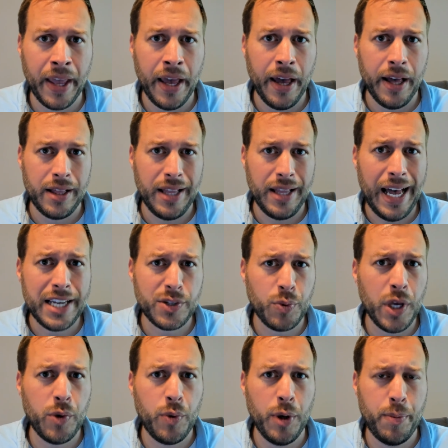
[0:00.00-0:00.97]
Last
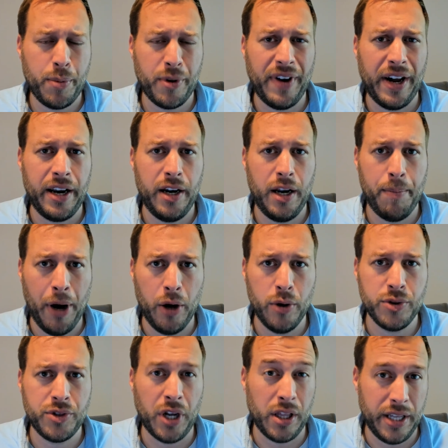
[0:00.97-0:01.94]
week, we provided a
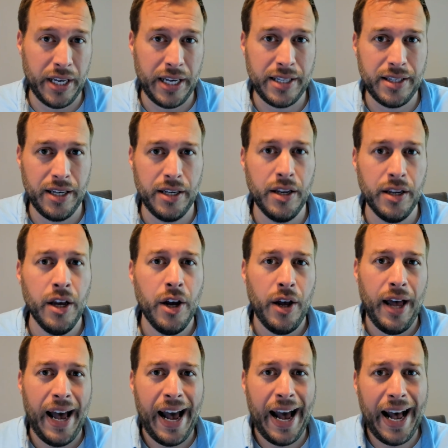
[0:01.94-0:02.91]
post on LinkedIn
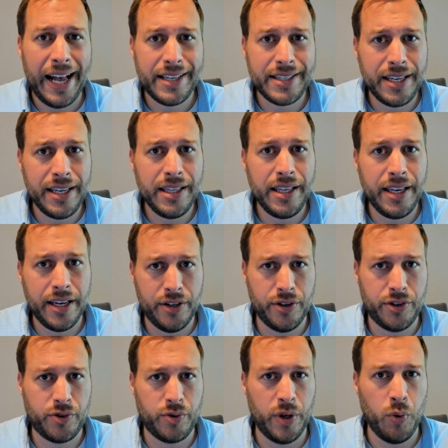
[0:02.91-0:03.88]
asking the
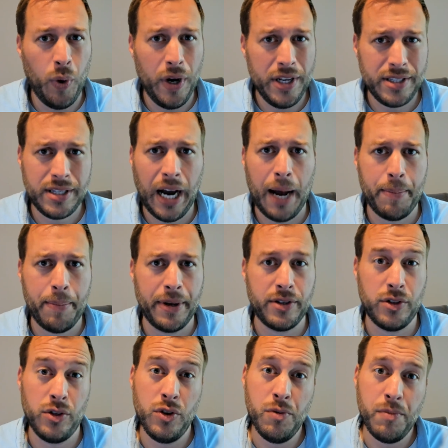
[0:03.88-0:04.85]
industry what topics
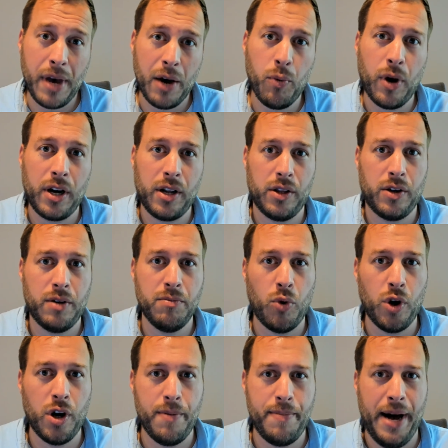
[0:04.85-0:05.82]
you may want to learn
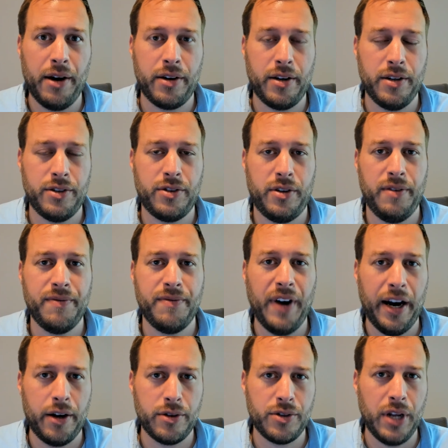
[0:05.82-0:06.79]
more about concerning
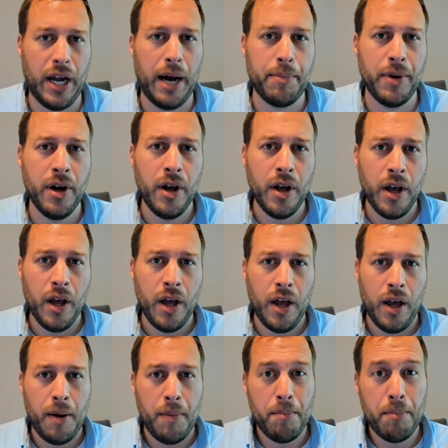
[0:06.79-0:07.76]
Firestop.
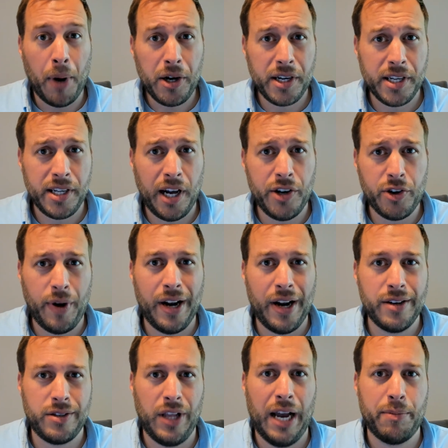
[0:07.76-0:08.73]
Mark at
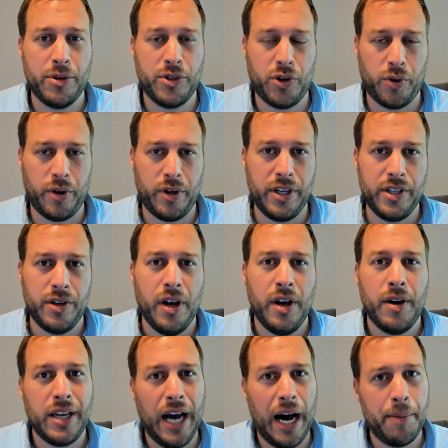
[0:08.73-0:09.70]
Underwriters Laboratories
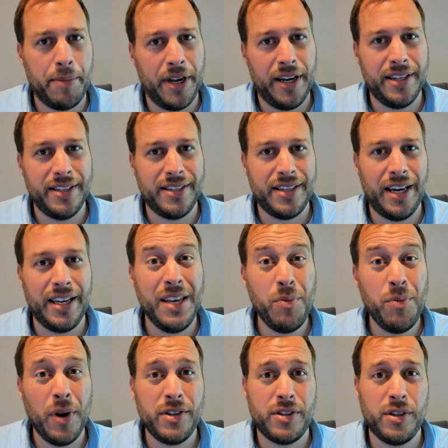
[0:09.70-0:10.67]
commented and said he
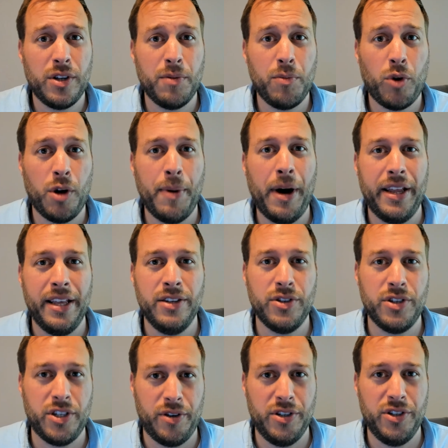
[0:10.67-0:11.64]
wants to learn more about
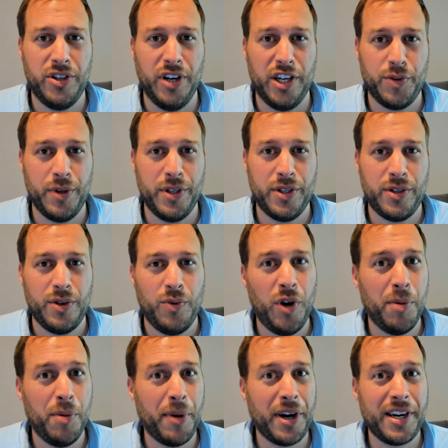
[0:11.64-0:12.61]
engineering judgments.
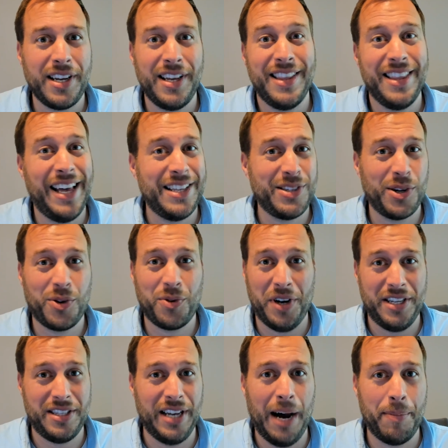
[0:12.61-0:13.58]
Well, Mark, that's a
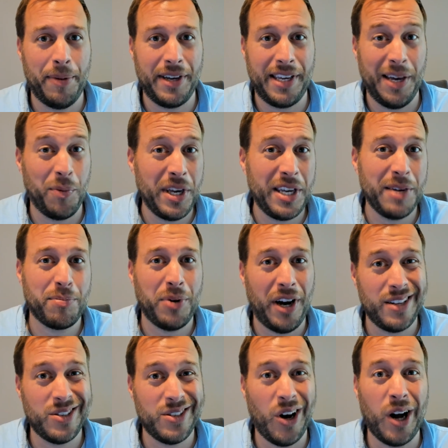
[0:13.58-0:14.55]
great topic, and we could probably
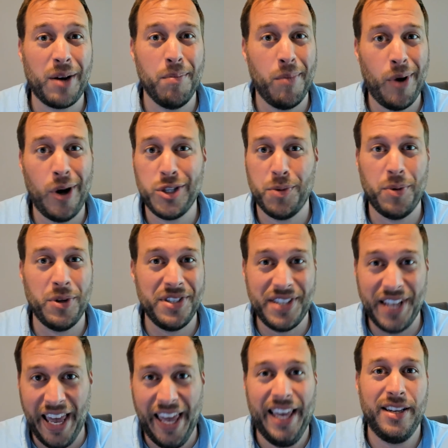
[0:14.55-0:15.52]
talk multiple
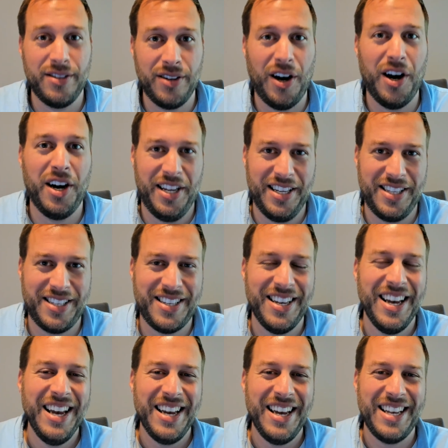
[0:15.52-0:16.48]
days on it.
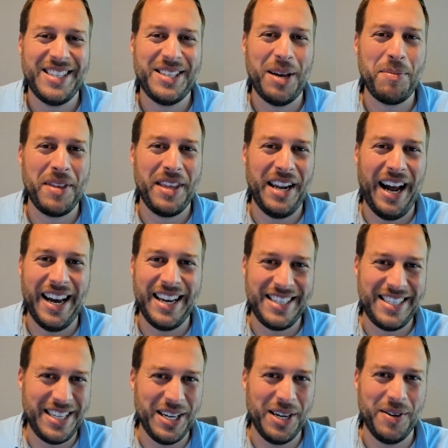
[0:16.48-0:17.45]
It's something that I
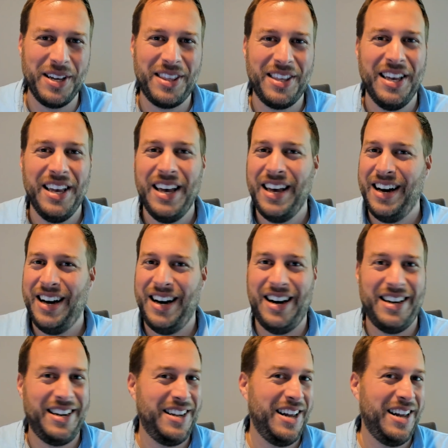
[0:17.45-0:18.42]
deal with
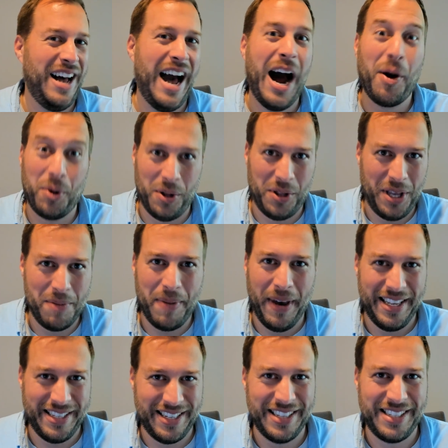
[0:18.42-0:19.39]
on an hourly
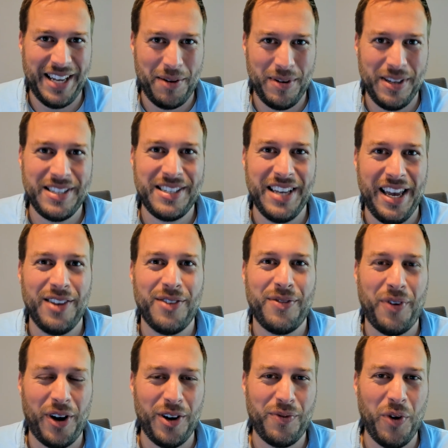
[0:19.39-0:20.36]
basis, I would say, as
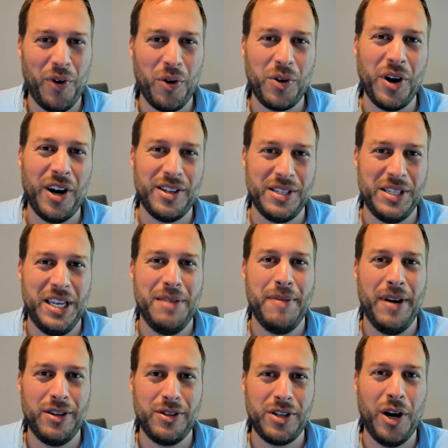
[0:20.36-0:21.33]
far as phone calls and
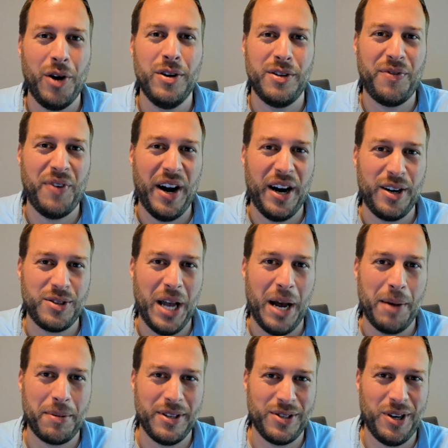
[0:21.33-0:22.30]
emails go as a Firestop
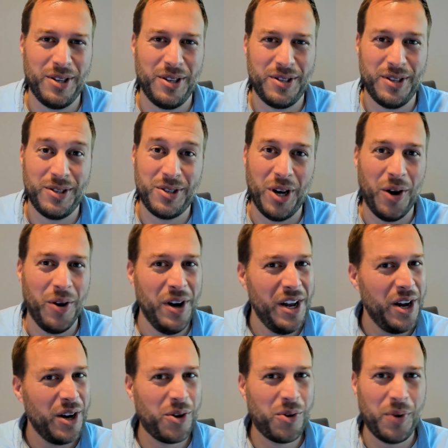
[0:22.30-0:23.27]
consultant. So
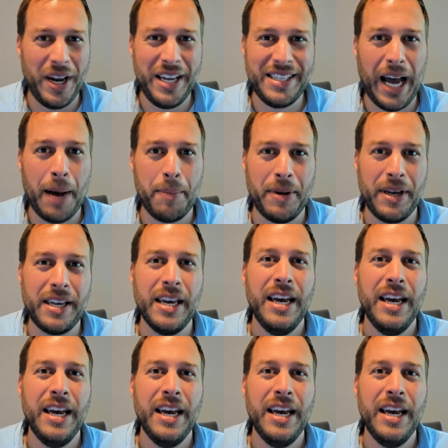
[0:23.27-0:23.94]
great topic,